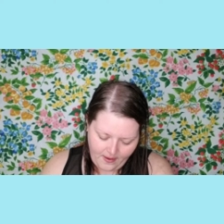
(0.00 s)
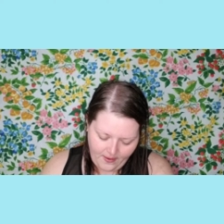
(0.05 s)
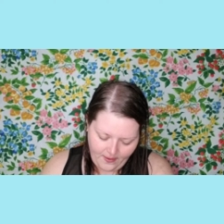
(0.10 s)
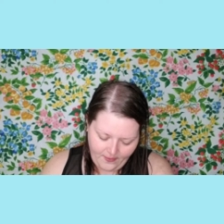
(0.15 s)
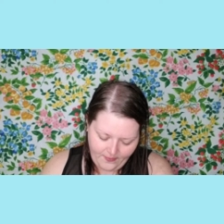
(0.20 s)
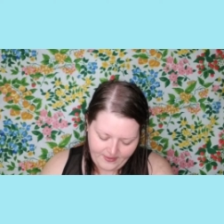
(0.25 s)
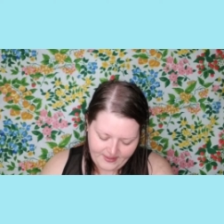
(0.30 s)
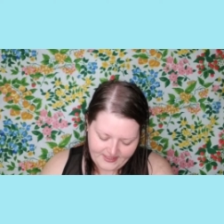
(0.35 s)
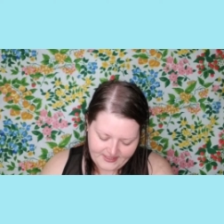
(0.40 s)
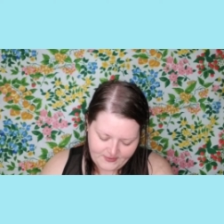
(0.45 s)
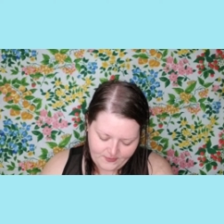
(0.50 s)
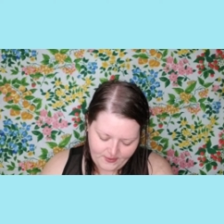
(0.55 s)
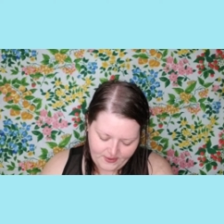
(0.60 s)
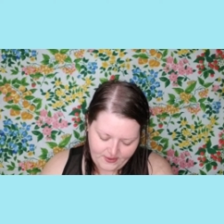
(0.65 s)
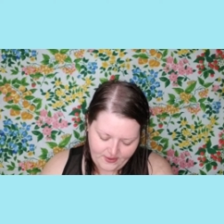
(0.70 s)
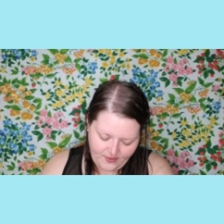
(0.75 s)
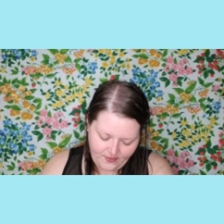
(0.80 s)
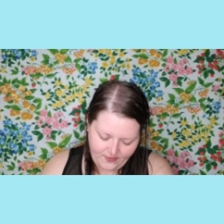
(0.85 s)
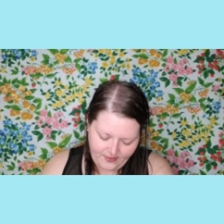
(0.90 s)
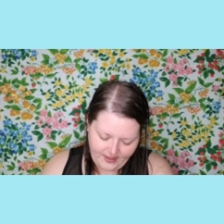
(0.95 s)
oh, this would
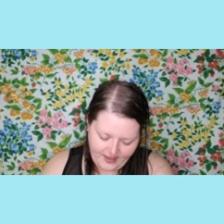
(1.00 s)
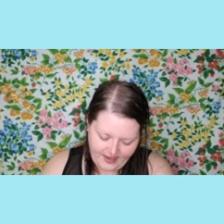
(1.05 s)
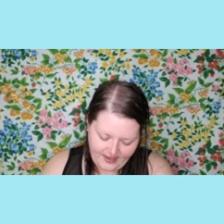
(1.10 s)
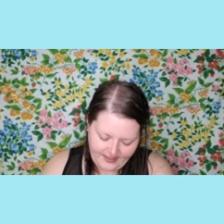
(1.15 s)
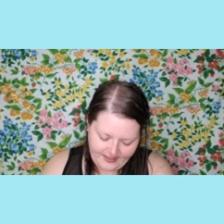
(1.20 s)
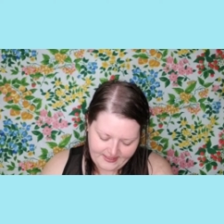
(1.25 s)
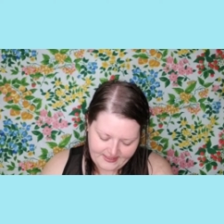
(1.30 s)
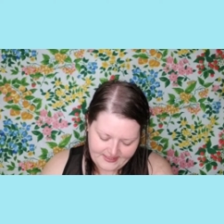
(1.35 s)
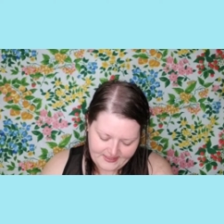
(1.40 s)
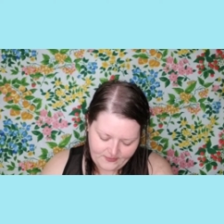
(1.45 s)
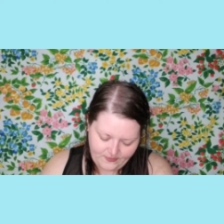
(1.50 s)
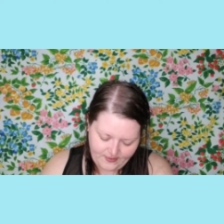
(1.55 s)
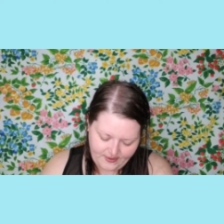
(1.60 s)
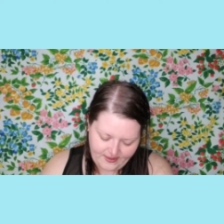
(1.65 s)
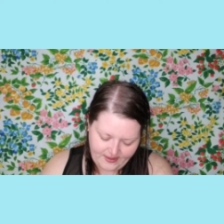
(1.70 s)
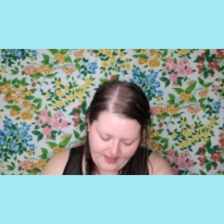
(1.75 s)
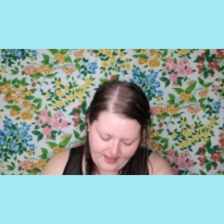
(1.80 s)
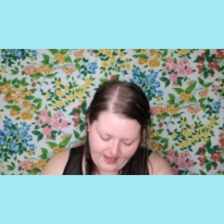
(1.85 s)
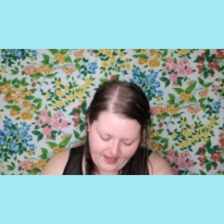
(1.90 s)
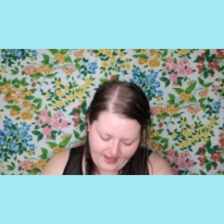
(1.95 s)
go nice
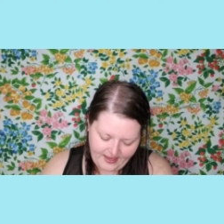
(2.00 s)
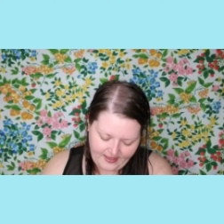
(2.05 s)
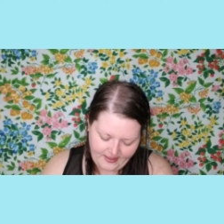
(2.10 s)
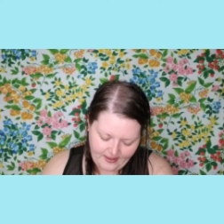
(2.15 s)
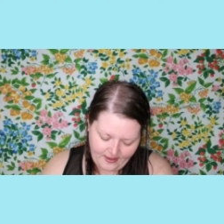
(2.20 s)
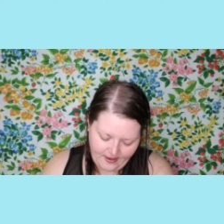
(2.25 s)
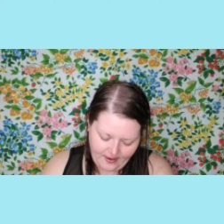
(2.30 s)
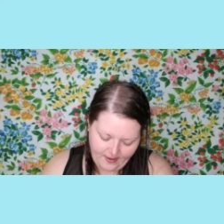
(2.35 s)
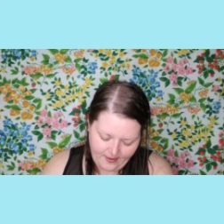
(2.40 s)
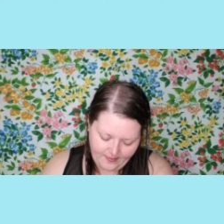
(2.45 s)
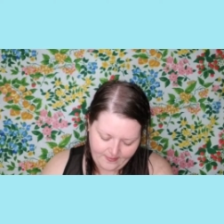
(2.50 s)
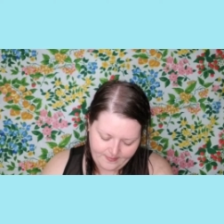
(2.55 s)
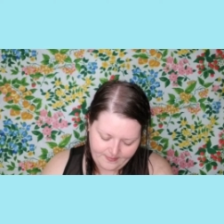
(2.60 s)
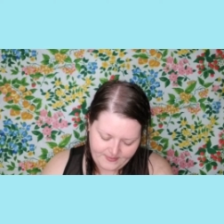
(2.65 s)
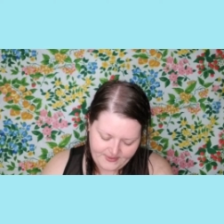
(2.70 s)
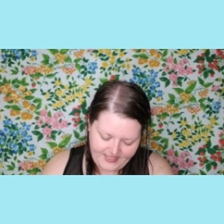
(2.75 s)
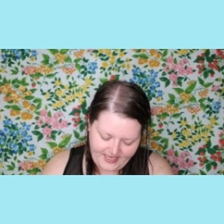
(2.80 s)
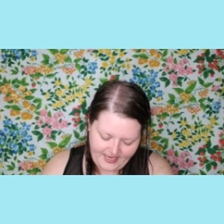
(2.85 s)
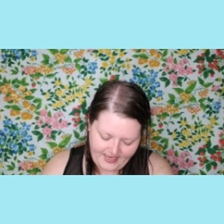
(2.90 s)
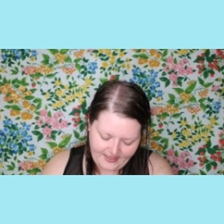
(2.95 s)
with that um,
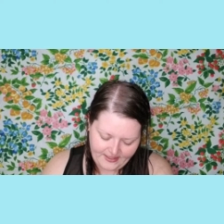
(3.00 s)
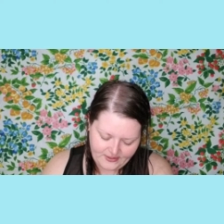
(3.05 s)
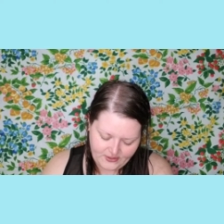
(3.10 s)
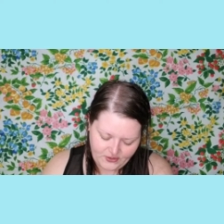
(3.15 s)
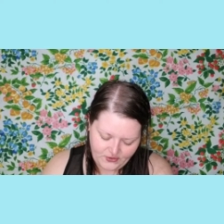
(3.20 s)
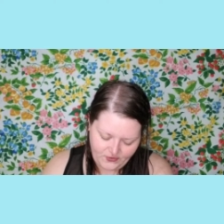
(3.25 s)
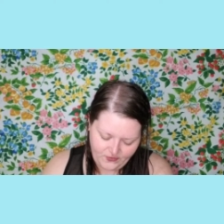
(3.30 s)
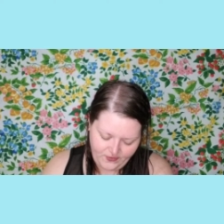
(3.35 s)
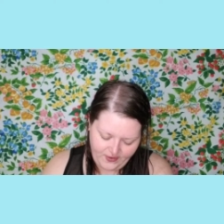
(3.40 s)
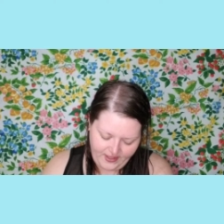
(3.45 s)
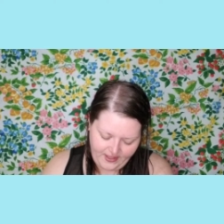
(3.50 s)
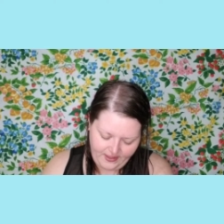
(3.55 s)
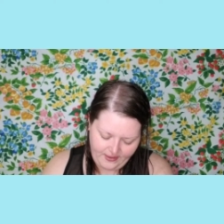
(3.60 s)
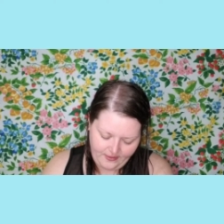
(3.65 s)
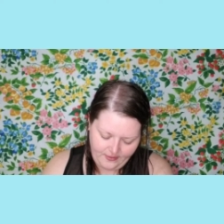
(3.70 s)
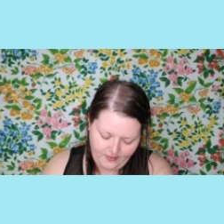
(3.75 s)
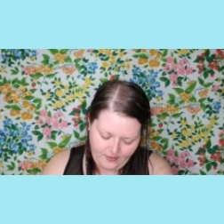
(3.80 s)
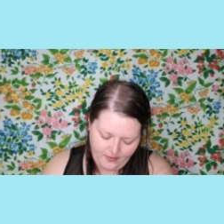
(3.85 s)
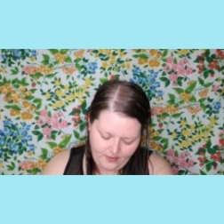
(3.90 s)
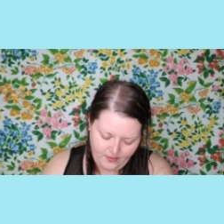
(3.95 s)
tangerine.